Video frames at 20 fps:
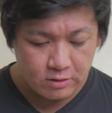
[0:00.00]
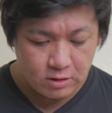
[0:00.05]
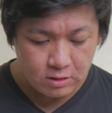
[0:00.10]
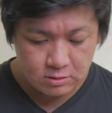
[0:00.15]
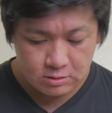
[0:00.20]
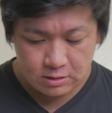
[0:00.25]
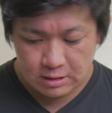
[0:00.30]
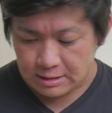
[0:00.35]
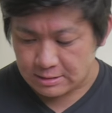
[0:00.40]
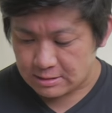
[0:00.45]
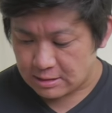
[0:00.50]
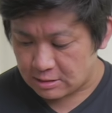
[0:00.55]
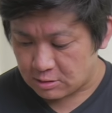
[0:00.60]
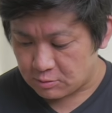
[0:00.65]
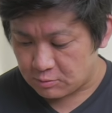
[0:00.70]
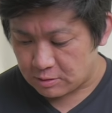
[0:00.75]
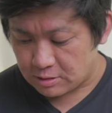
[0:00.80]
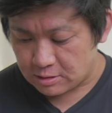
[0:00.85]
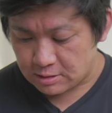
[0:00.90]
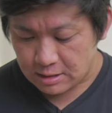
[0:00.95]
all the
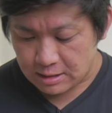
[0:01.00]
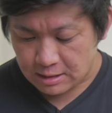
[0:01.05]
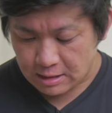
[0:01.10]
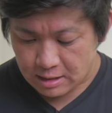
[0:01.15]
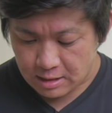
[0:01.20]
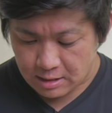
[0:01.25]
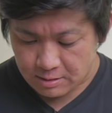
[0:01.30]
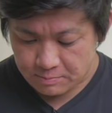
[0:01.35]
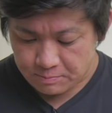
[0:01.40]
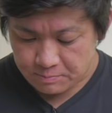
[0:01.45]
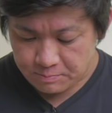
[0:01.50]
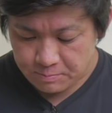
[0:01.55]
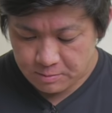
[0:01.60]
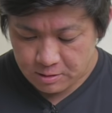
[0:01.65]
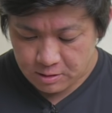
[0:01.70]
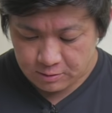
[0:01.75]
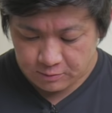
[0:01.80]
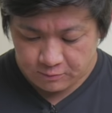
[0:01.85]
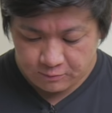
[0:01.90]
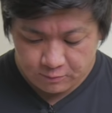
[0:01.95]
accessories that I
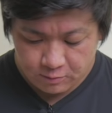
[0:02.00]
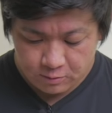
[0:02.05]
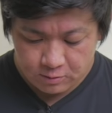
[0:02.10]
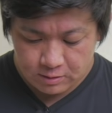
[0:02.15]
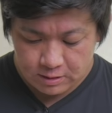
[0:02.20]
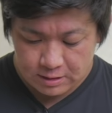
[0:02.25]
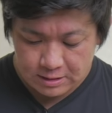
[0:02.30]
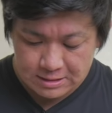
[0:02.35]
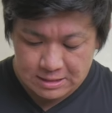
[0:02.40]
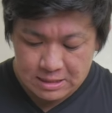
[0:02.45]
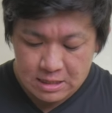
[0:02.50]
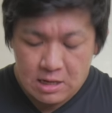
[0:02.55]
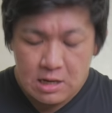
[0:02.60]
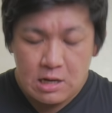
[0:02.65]
bought for it.